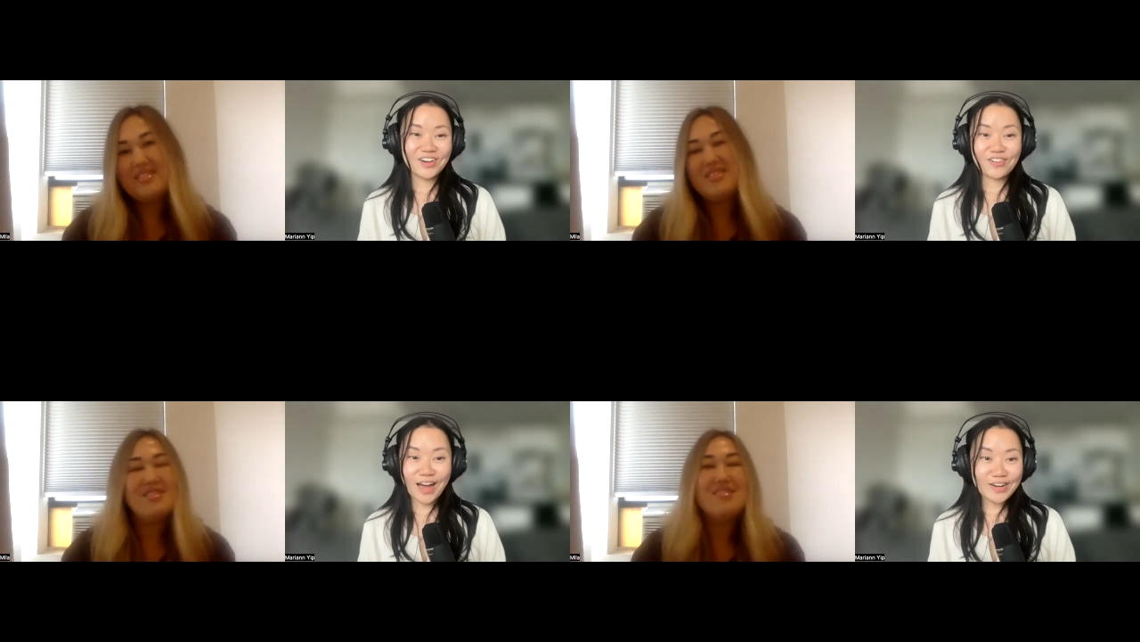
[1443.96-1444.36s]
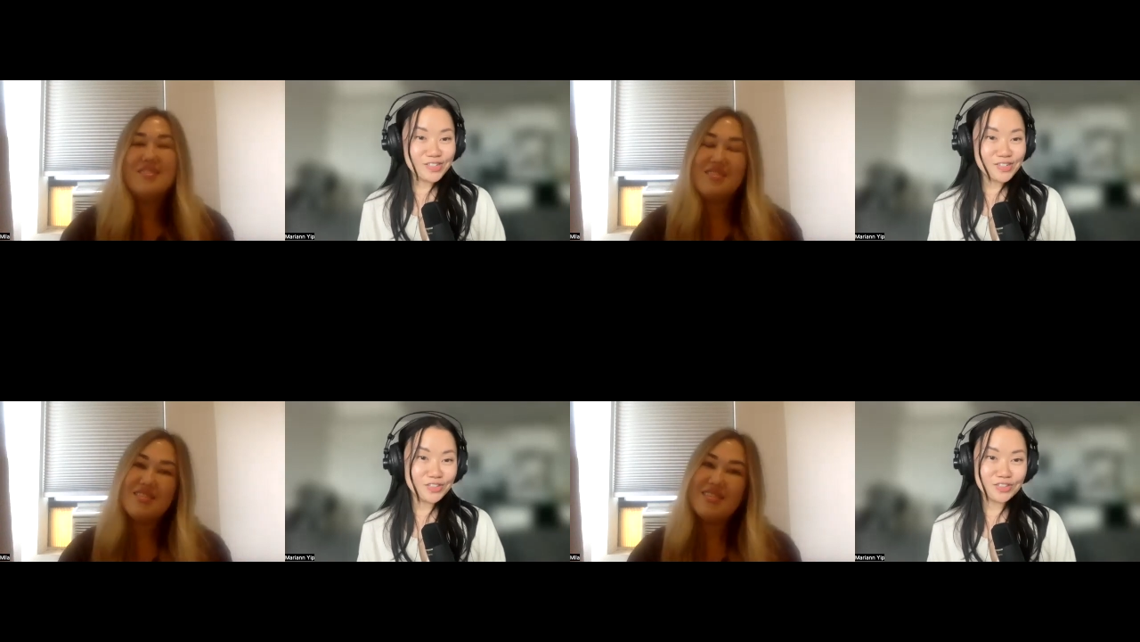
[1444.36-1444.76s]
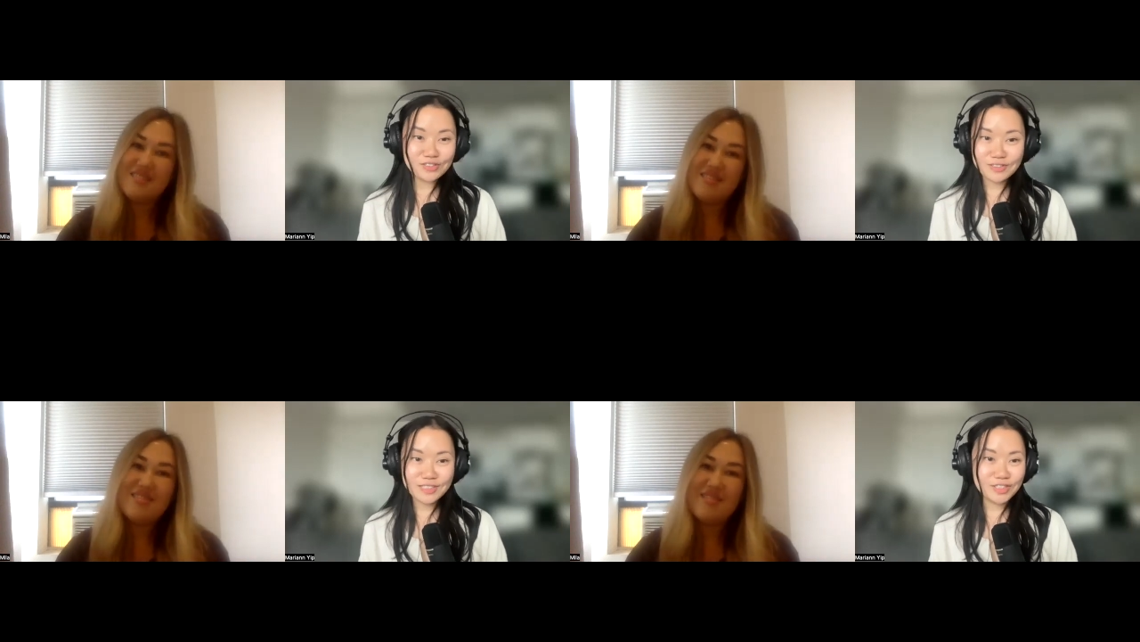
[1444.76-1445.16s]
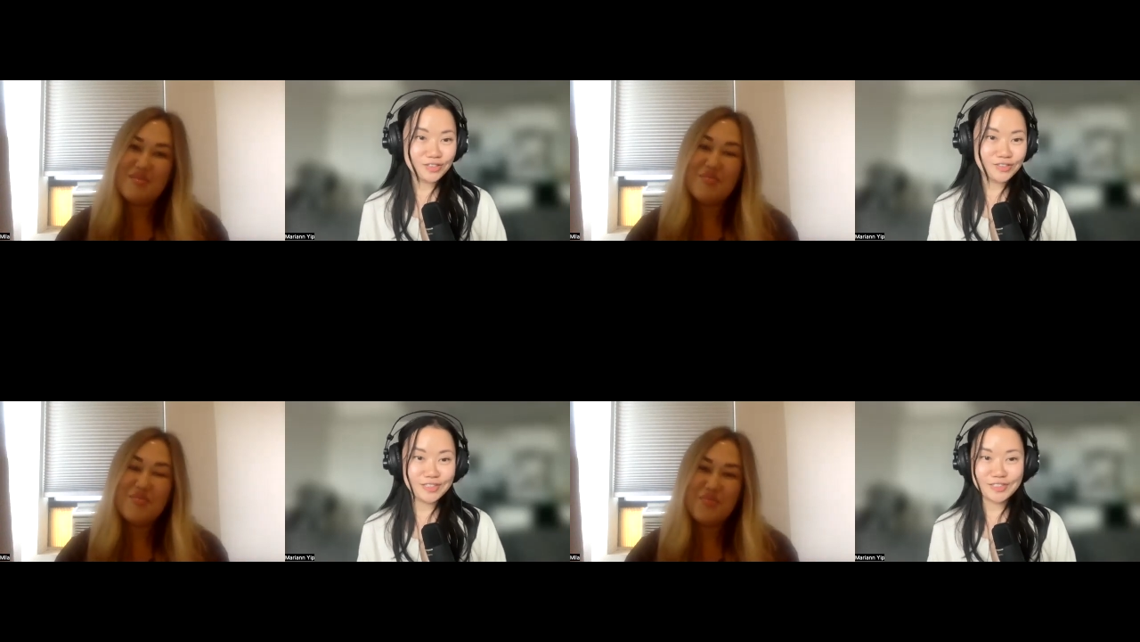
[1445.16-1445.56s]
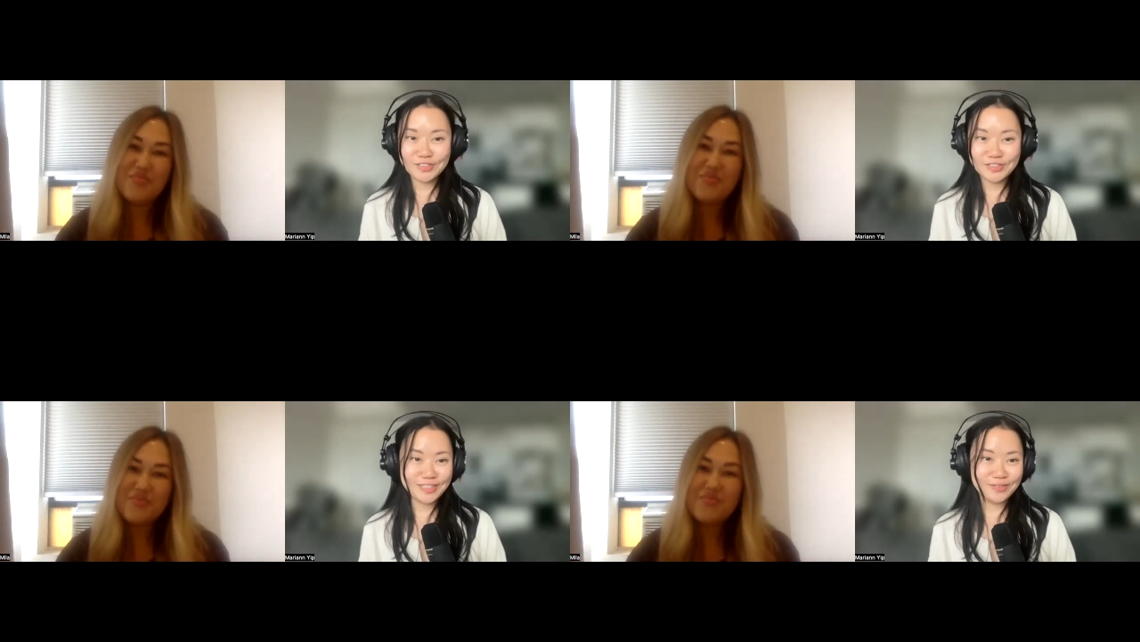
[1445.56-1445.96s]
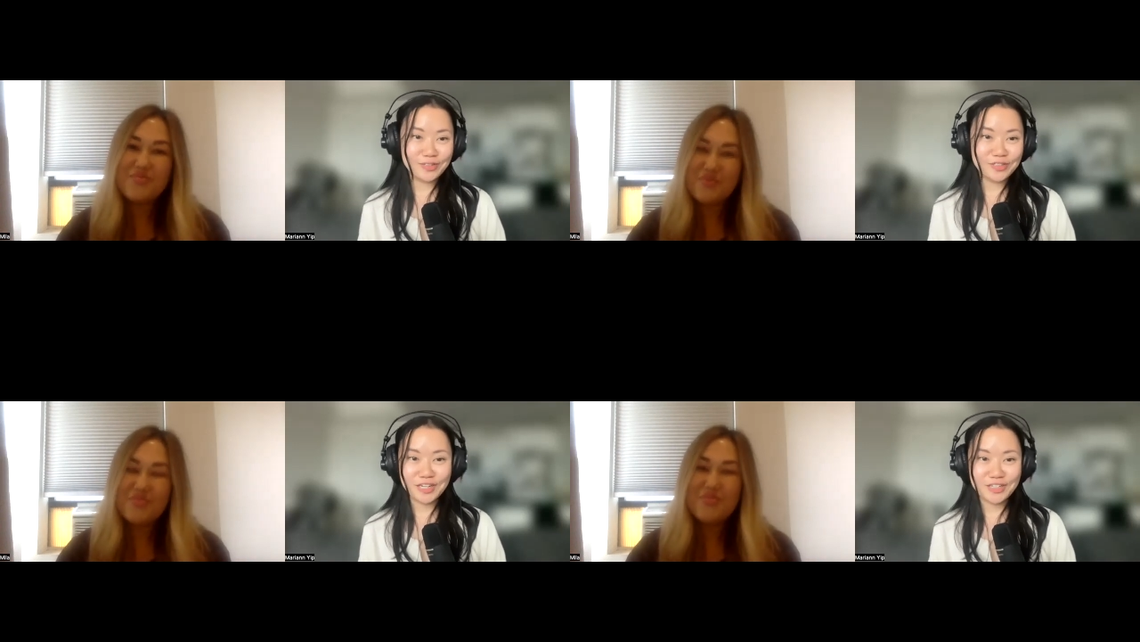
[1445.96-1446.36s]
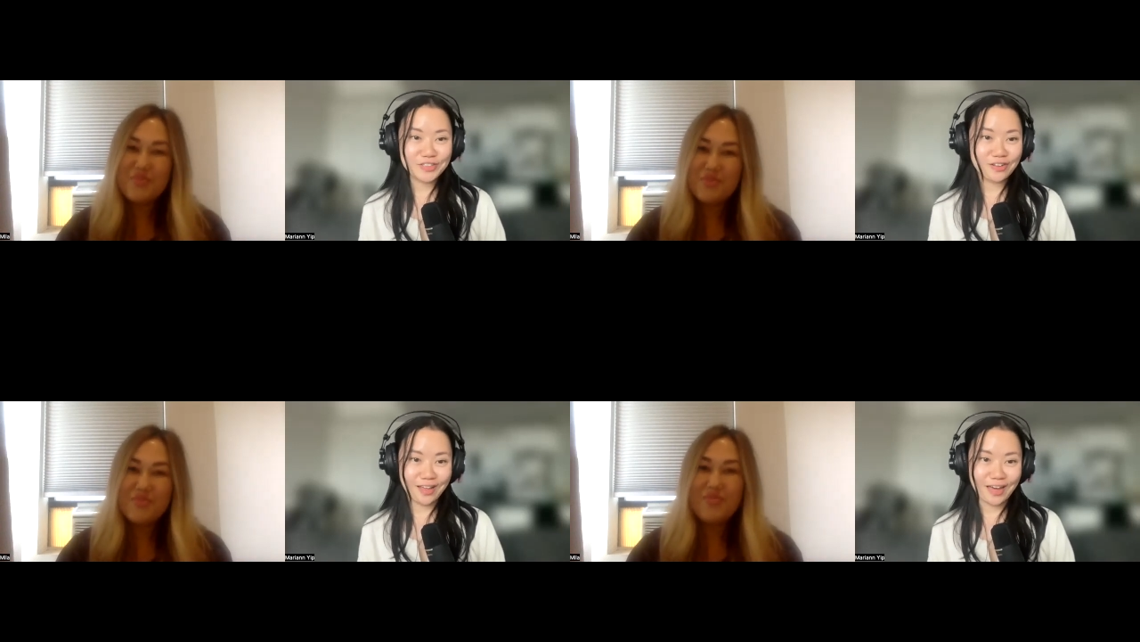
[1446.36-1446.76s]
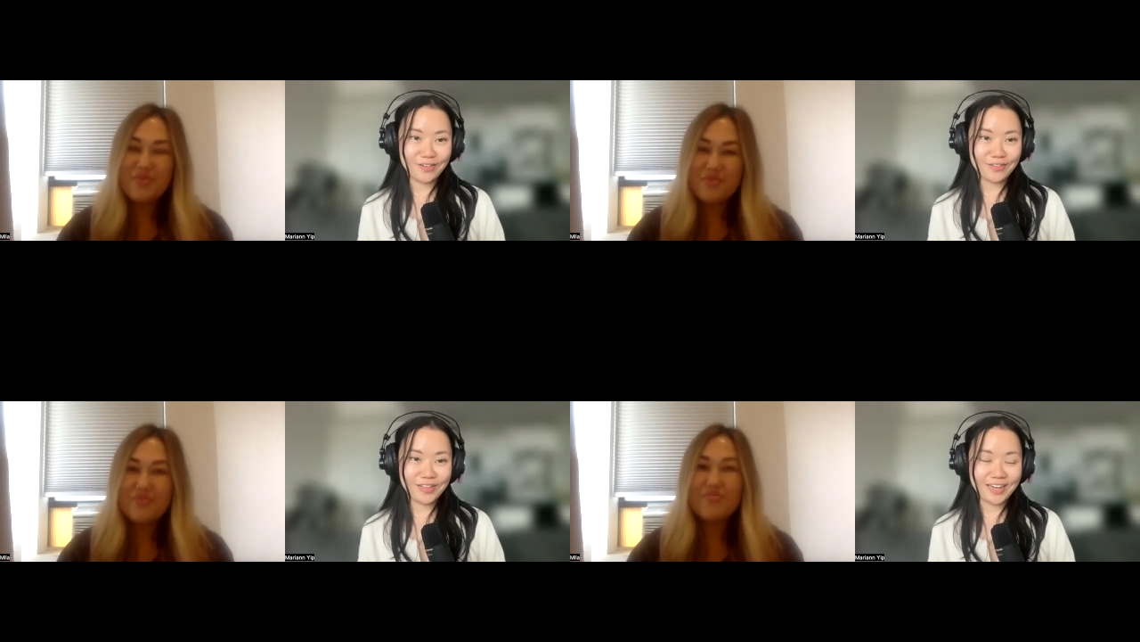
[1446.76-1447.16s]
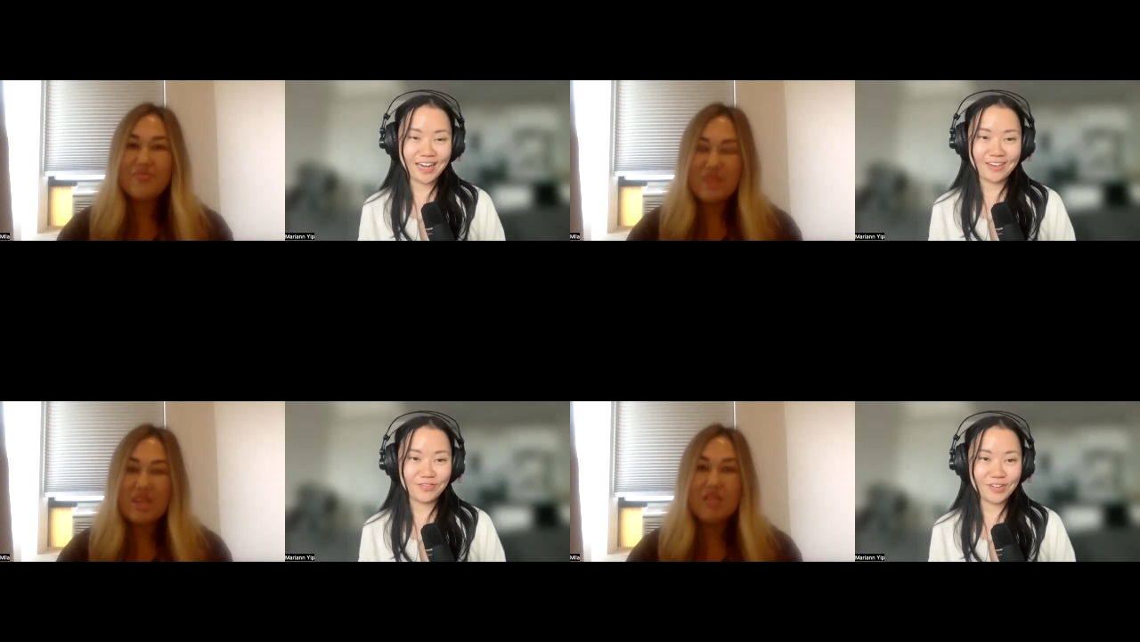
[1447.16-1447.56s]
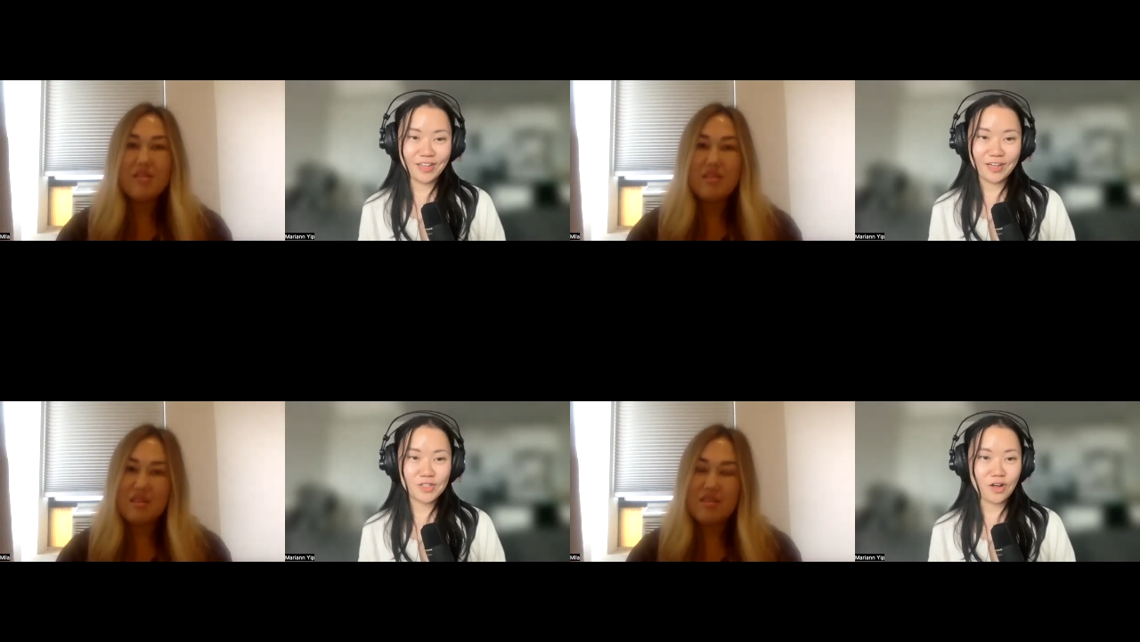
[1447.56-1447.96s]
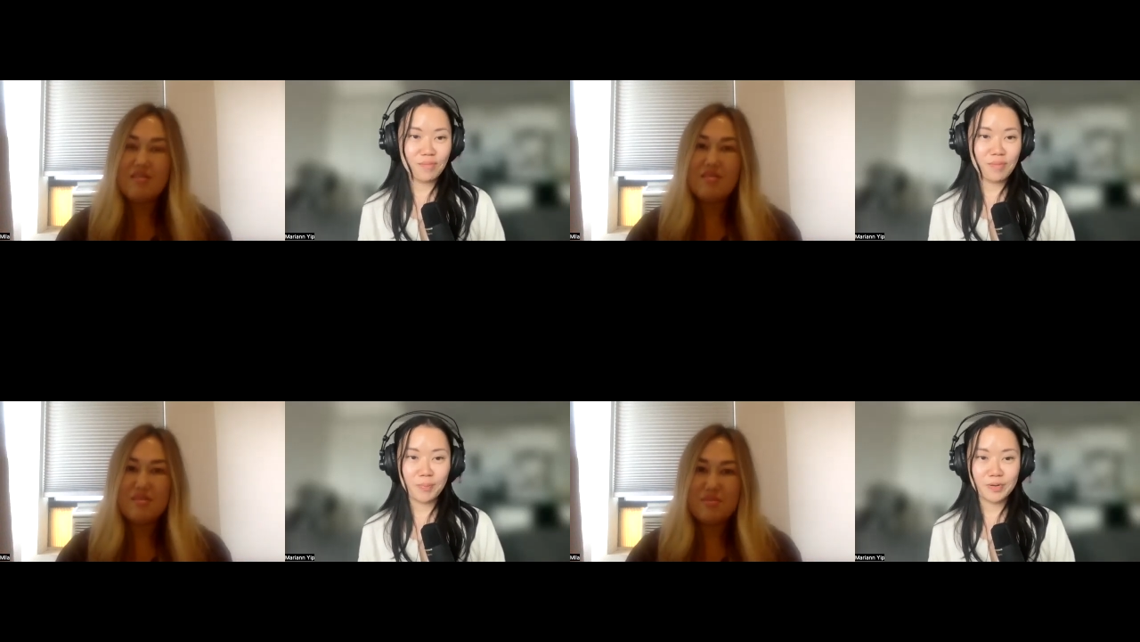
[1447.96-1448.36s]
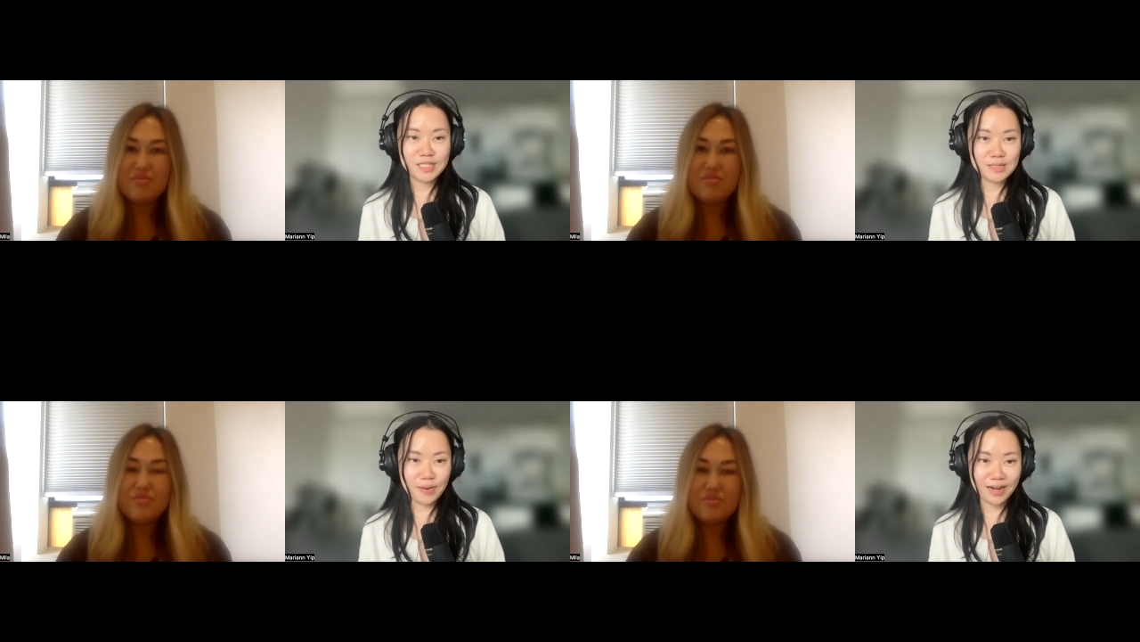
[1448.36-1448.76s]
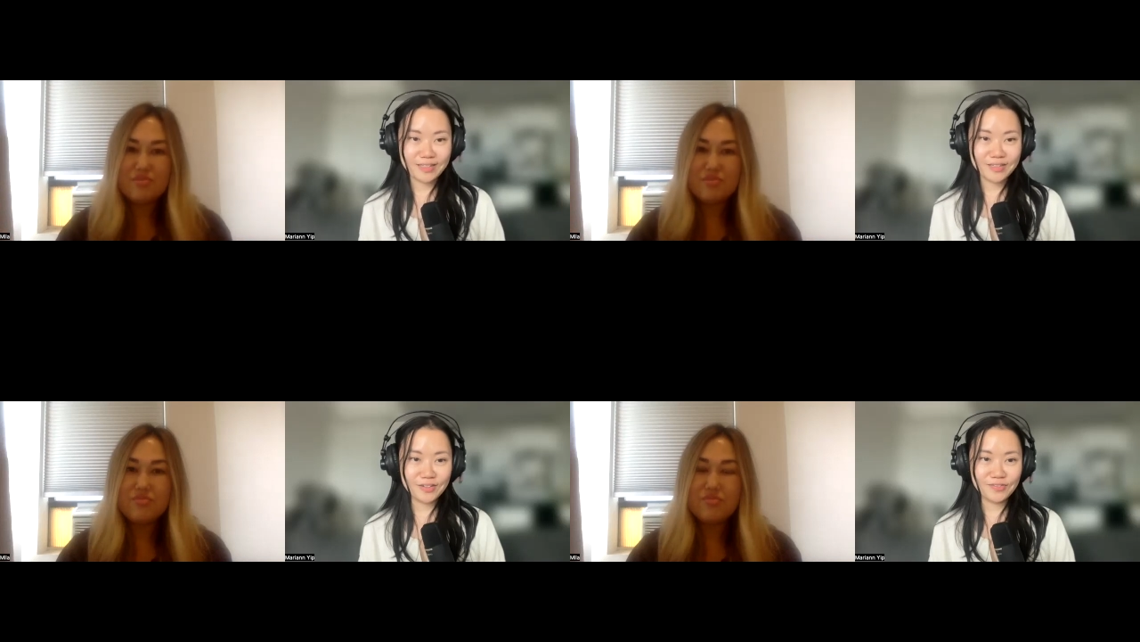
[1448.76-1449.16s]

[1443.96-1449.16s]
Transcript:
Speaker 1: gratitude truly truly truly will change your life like i feel like it's all about perspective